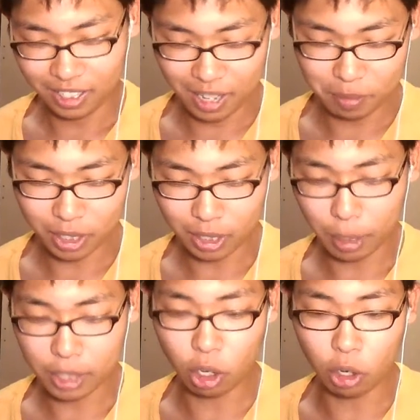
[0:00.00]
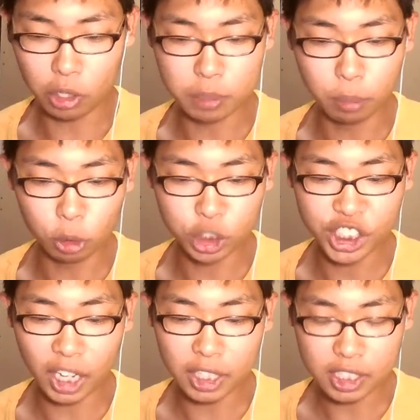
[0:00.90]
I named my Taurus
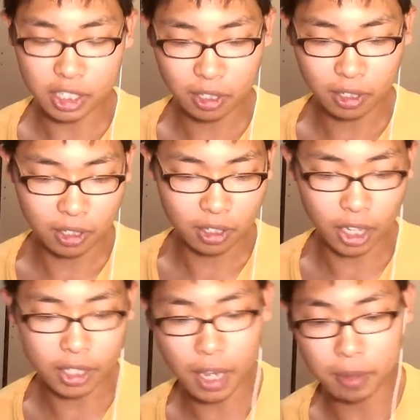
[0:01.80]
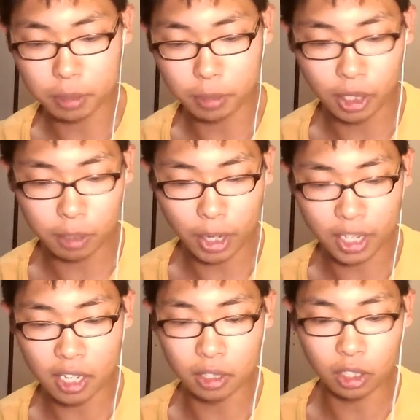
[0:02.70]
Bullshite. I named
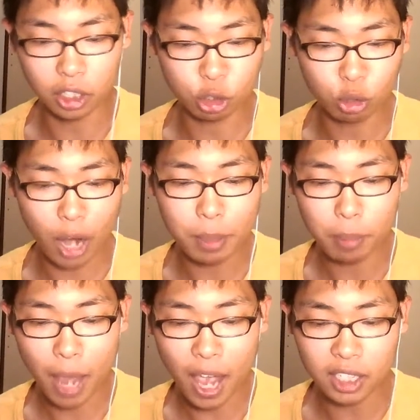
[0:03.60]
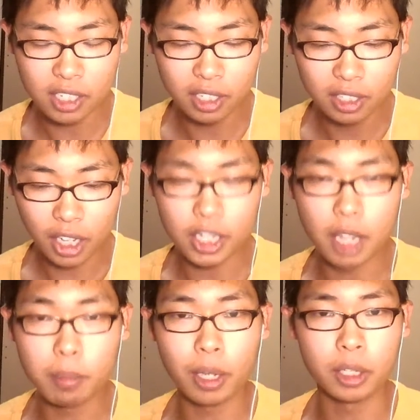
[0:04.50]
my Kingler Krabby Patty. I
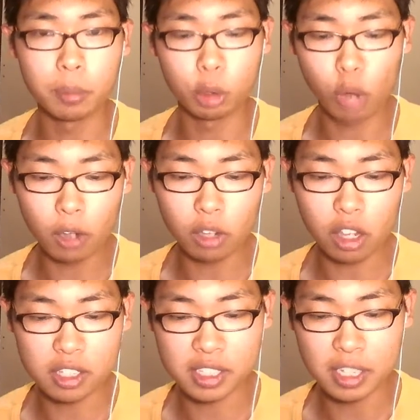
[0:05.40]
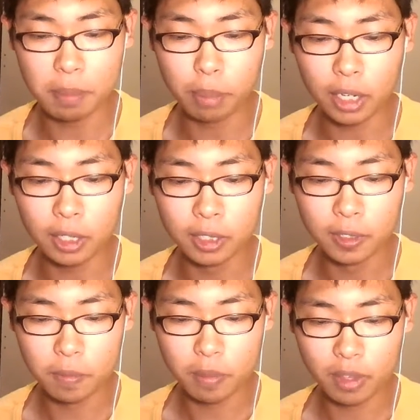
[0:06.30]
named my Growlithe Simba.
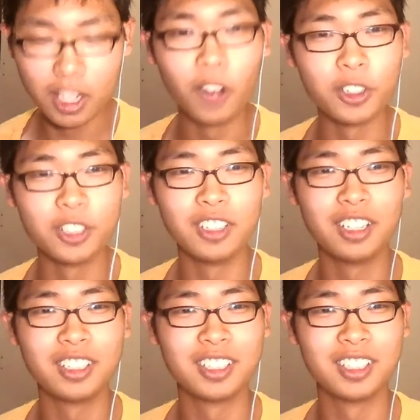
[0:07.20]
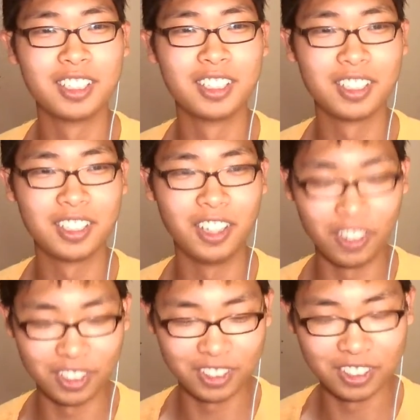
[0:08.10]
Oh, you know,
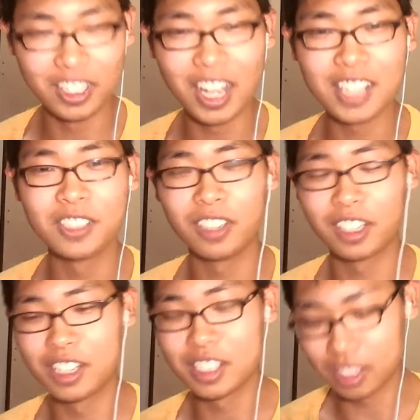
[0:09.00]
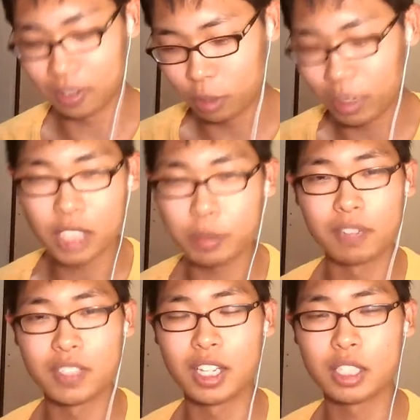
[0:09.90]
you guys know like this. You guys
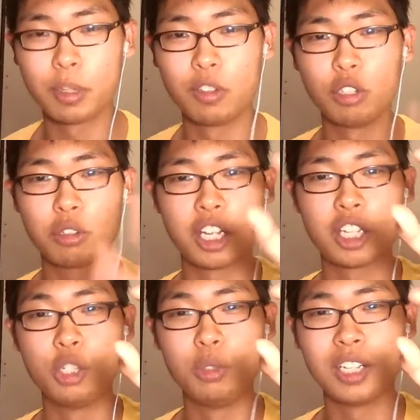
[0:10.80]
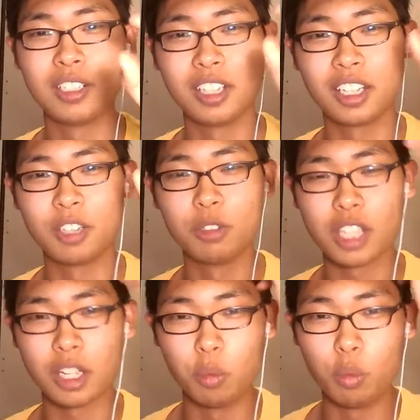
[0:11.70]
might have seen this meme. You know, Kakuna, like those
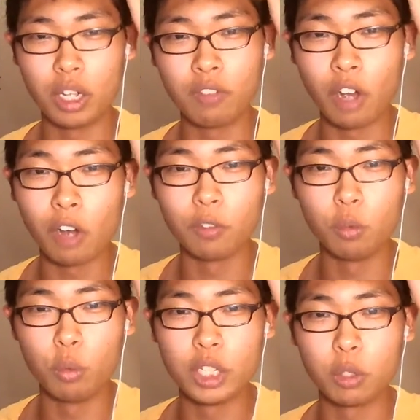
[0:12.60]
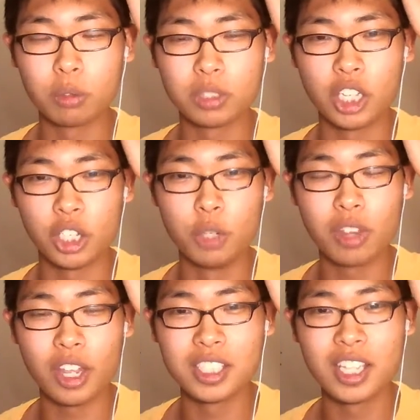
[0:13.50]
like evolved Weedle cocoon
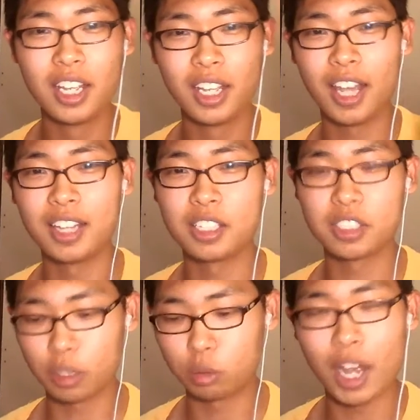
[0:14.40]
things, and then the